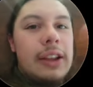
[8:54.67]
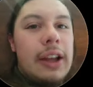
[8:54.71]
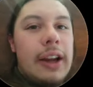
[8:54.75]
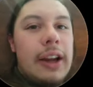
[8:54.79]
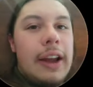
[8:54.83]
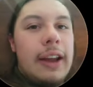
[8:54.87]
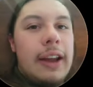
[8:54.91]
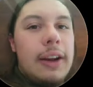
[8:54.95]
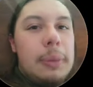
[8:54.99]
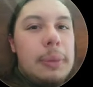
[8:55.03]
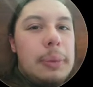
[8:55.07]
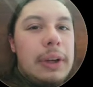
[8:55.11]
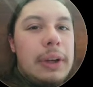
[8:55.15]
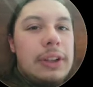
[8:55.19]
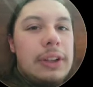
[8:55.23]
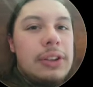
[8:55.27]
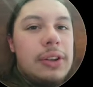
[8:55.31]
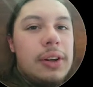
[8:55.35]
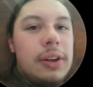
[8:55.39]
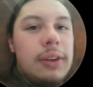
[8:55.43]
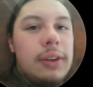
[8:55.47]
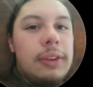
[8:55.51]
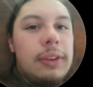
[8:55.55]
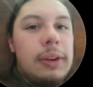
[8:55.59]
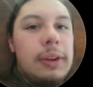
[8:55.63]
thought I had a
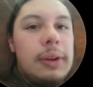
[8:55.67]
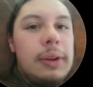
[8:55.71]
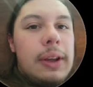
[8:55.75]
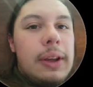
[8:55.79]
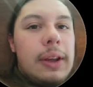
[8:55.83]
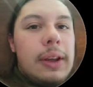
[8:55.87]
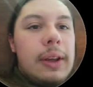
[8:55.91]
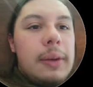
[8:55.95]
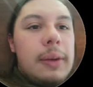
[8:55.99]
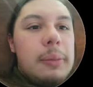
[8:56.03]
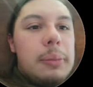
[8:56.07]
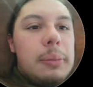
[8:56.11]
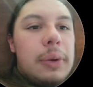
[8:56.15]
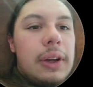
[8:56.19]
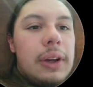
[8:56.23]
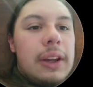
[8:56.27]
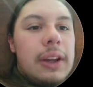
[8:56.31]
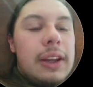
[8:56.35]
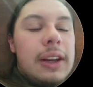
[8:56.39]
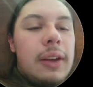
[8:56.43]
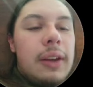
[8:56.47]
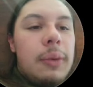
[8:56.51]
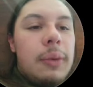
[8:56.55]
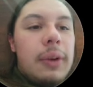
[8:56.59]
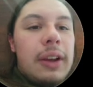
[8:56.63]
picture of it. But
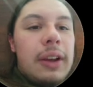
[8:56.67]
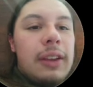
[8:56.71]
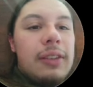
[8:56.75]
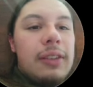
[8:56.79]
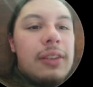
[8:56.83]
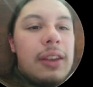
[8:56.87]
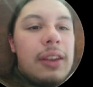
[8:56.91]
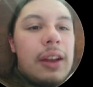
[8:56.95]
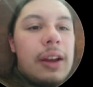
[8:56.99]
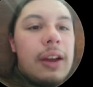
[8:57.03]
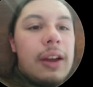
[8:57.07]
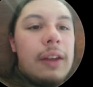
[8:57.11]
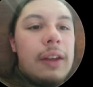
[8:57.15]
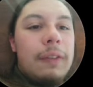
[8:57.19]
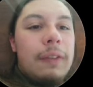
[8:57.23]
anyways, uh,